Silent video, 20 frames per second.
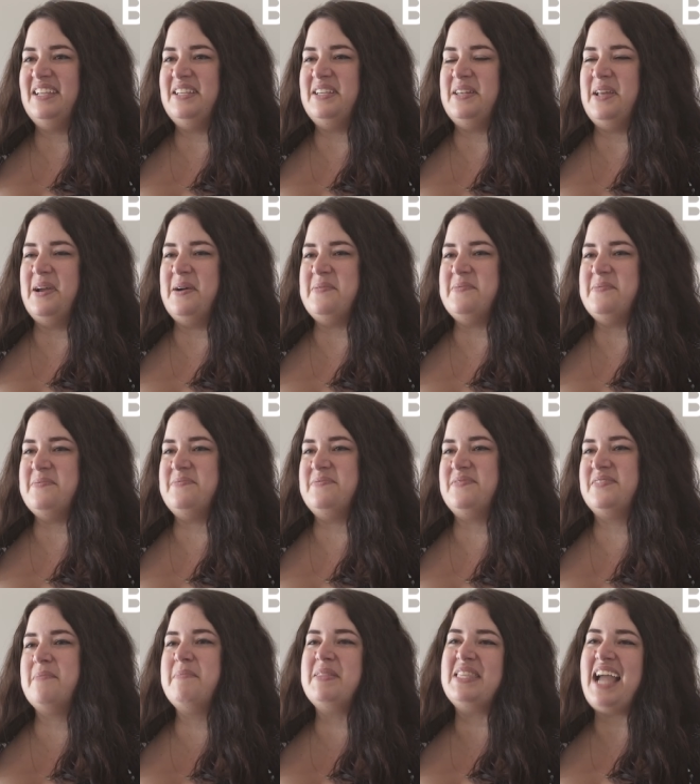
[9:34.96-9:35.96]
you know,
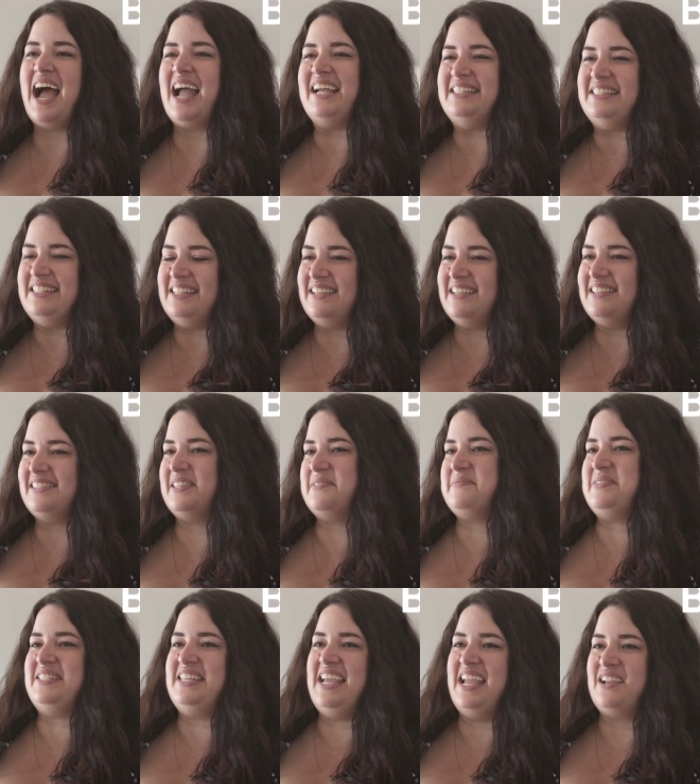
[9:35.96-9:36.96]
some of the ideas that
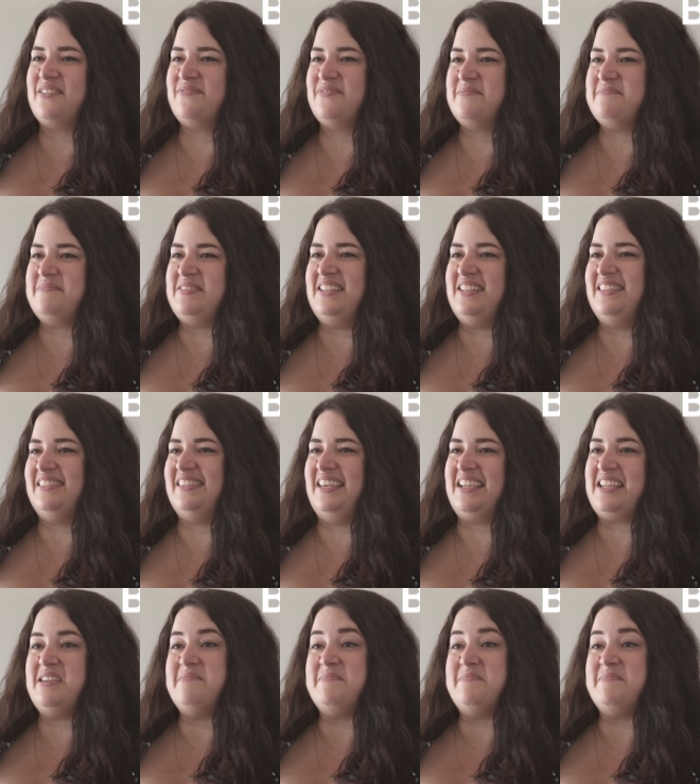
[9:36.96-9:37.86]
we take from these like